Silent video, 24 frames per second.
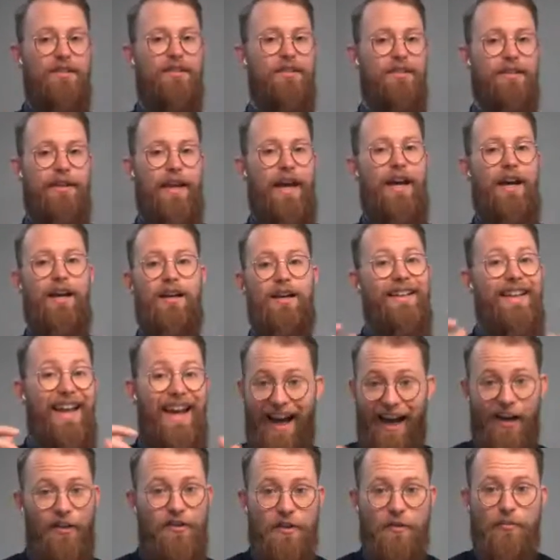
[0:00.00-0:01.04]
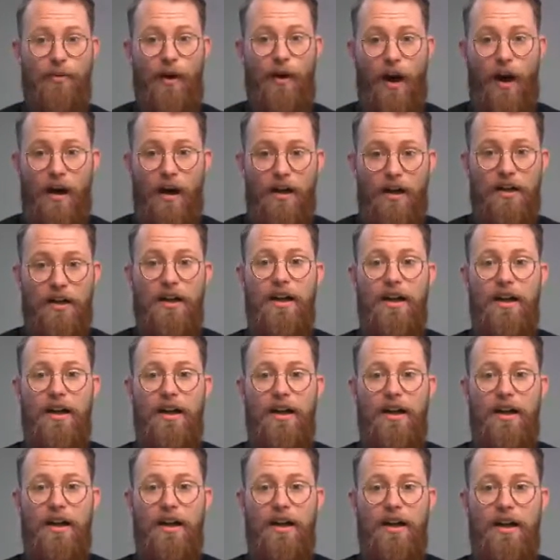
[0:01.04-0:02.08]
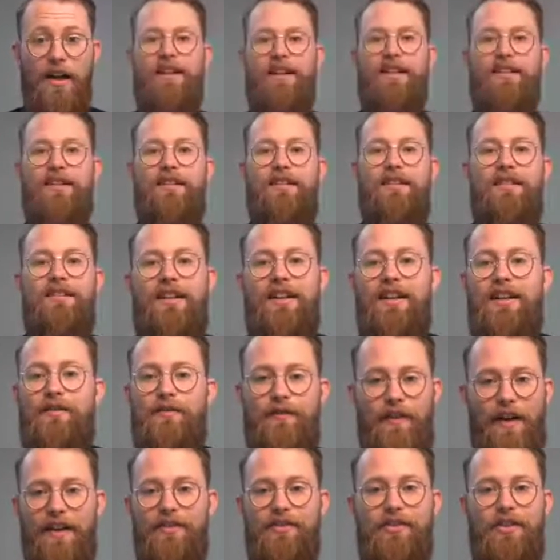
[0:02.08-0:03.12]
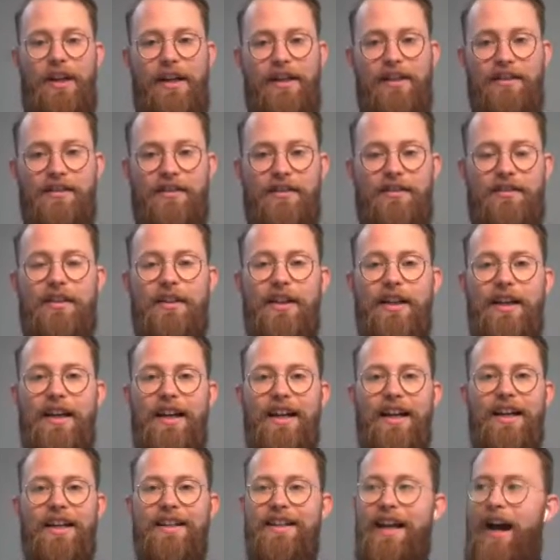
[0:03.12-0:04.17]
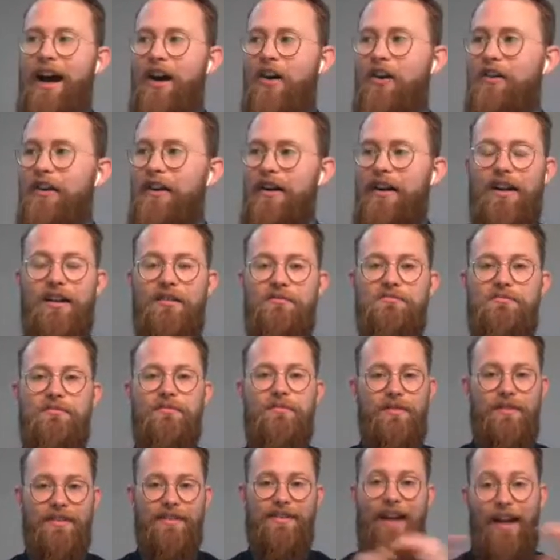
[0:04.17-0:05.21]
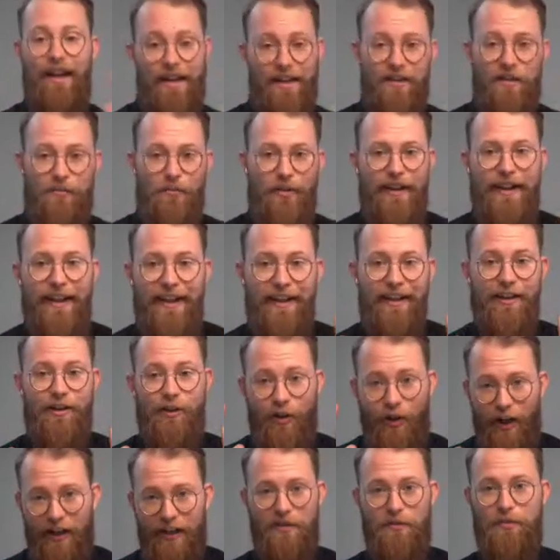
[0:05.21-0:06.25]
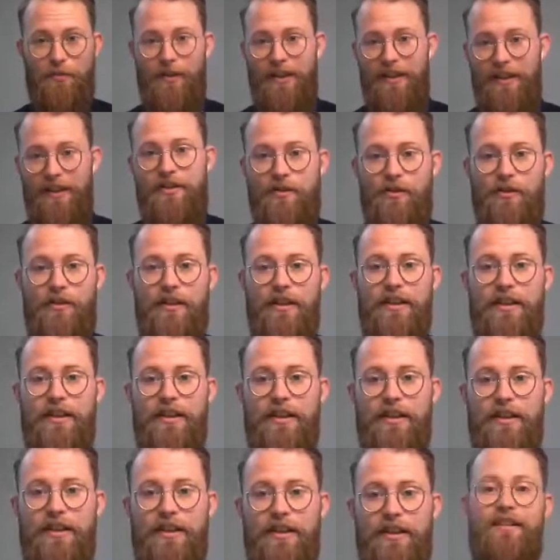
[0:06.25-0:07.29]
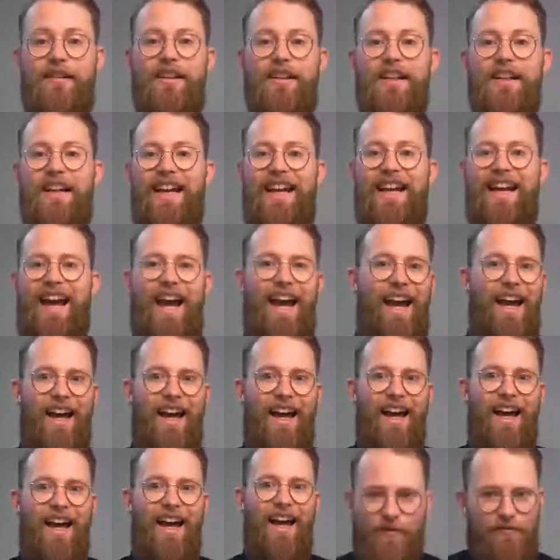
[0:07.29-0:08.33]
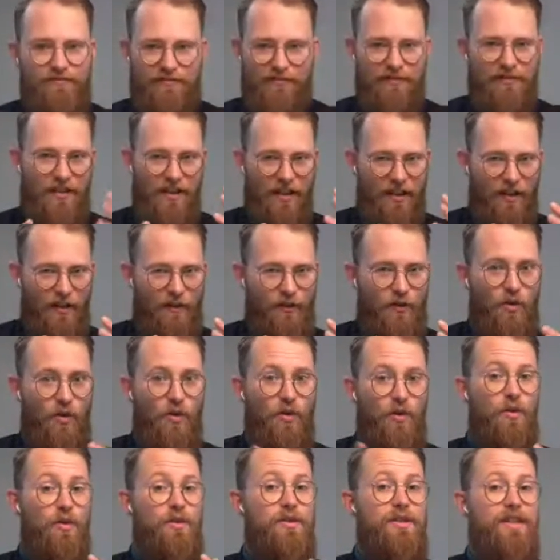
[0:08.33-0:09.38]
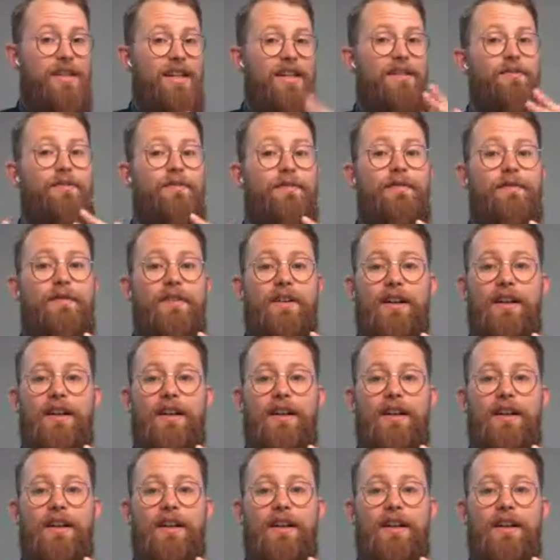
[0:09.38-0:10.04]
get out of the park within 5 seconds. Now, that can be incredibly disorienting. Of course, if